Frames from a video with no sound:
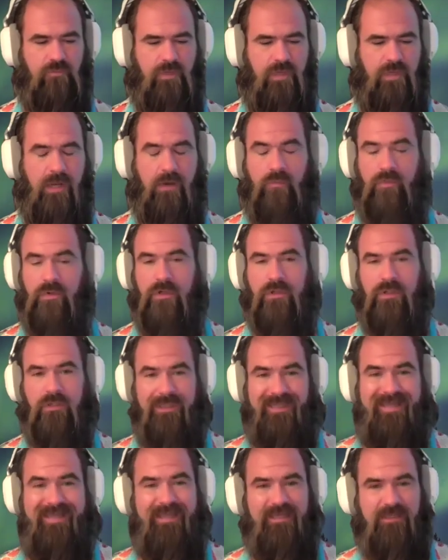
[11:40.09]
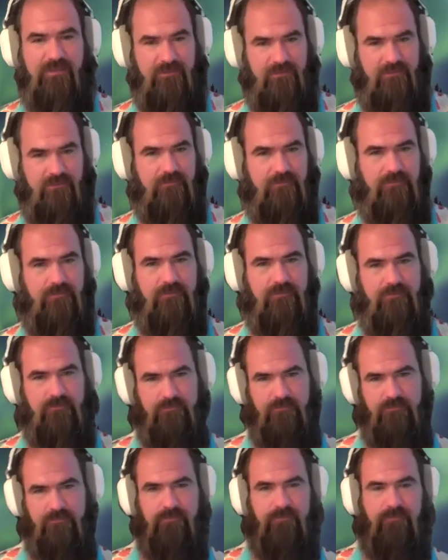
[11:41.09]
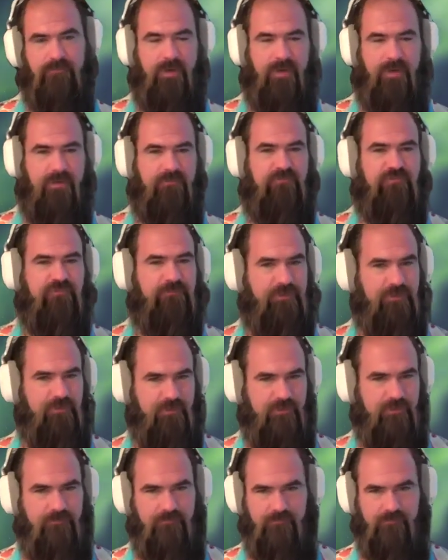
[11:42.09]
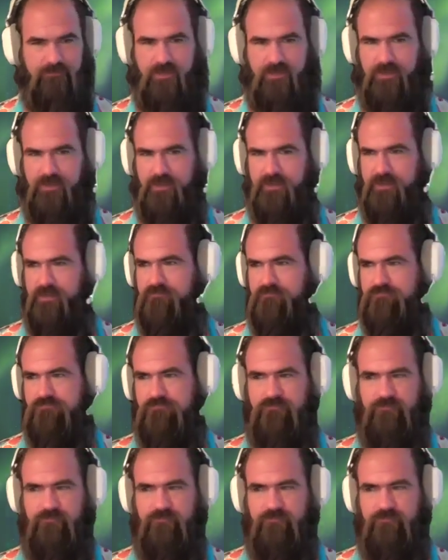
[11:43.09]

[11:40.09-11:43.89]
how we're led by spirit, by